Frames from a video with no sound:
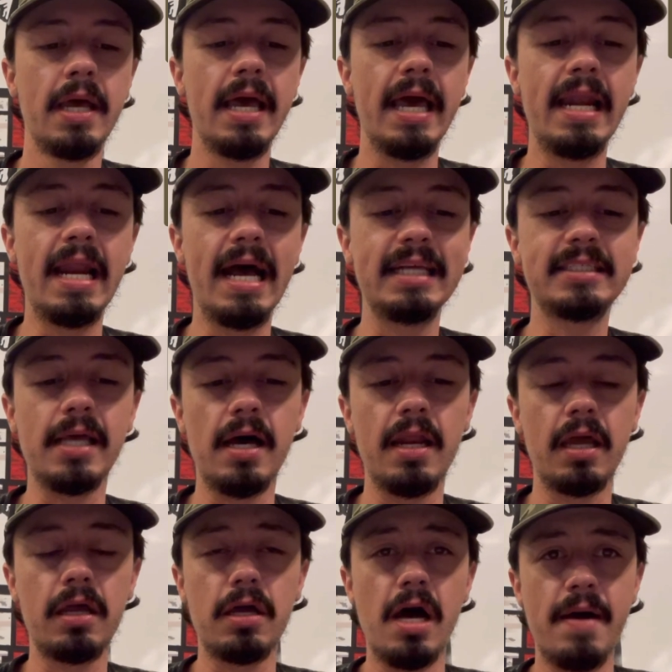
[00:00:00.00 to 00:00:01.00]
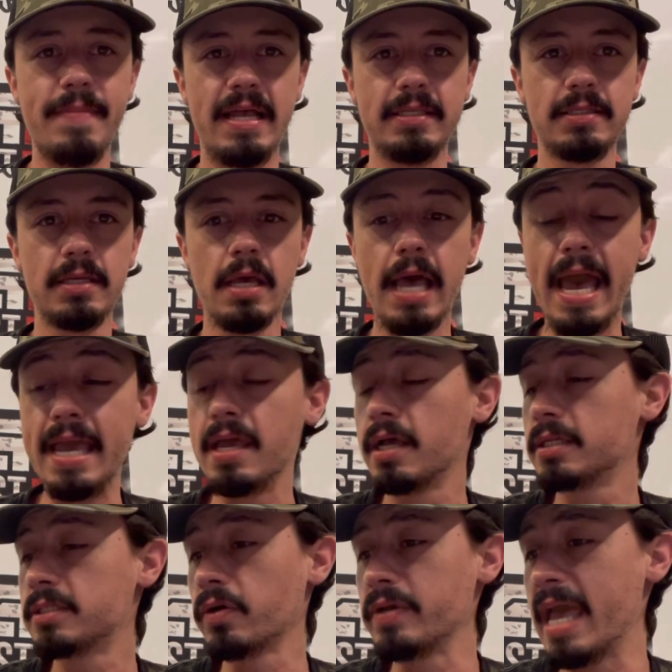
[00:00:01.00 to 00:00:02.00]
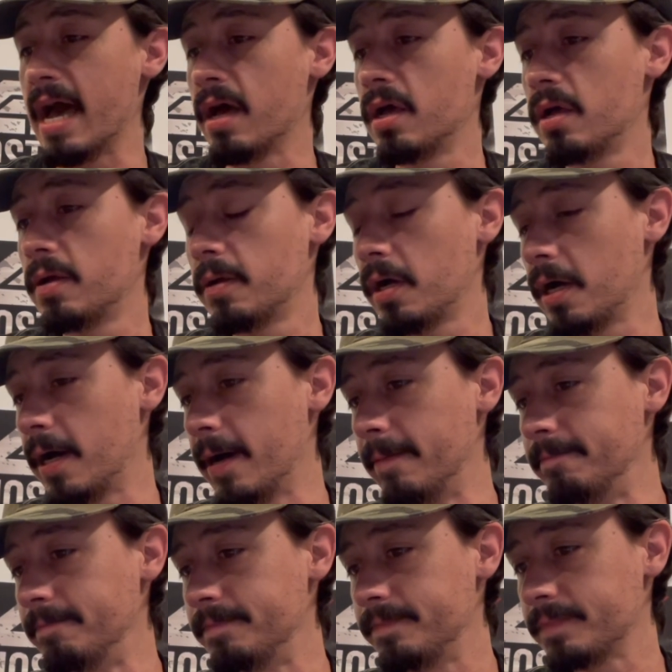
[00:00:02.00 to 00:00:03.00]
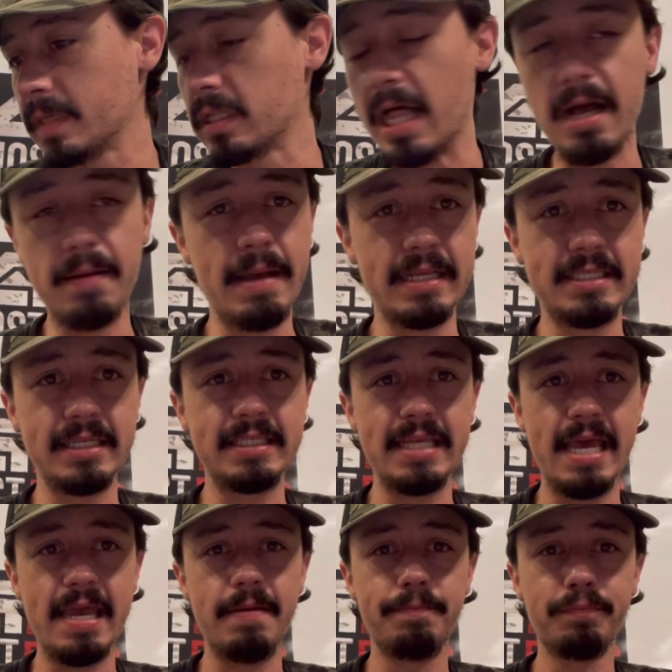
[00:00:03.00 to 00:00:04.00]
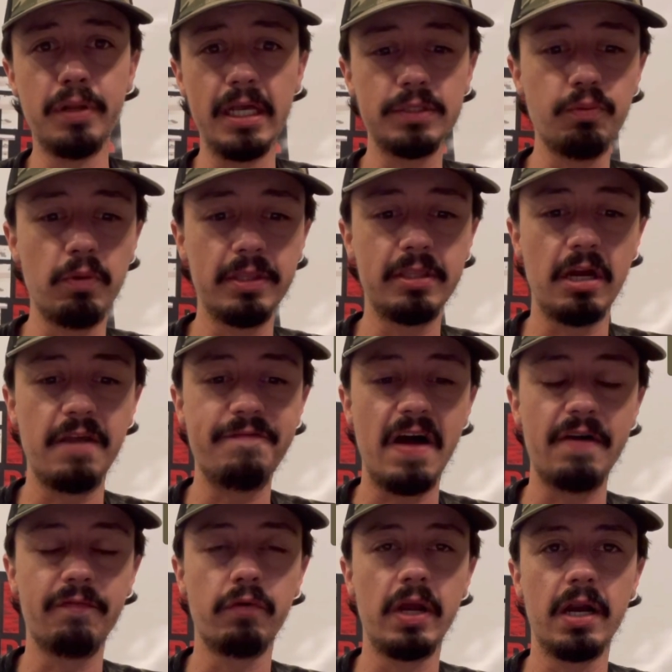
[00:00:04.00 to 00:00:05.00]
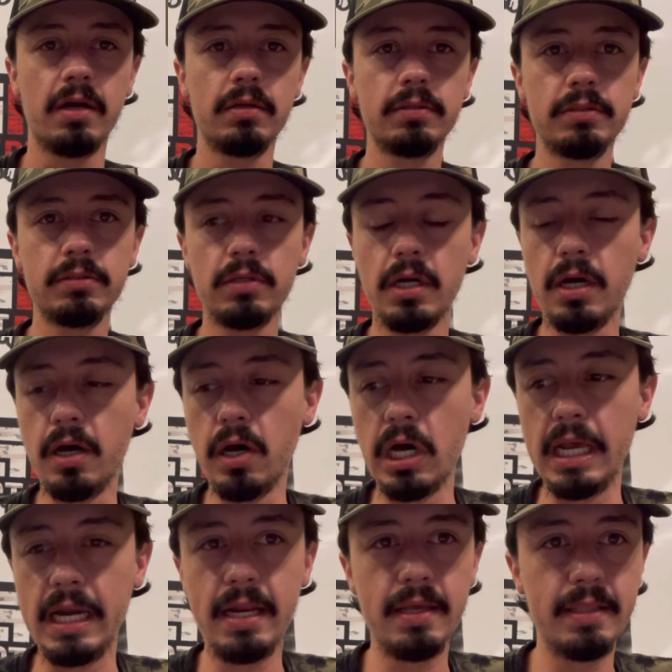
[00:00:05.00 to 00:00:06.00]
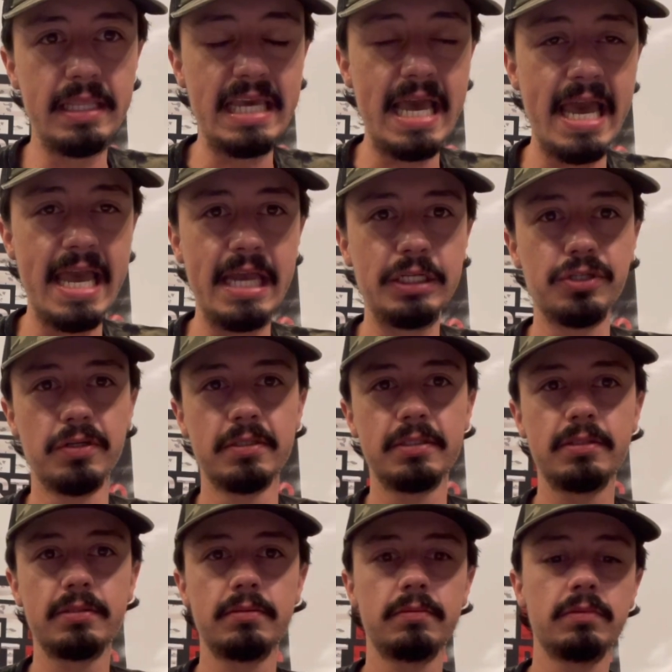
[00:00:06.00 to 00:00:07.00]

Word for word: And then I saw in the comments, hey, so yeah, um, Glockman 68 plus 135 winner on the Angels.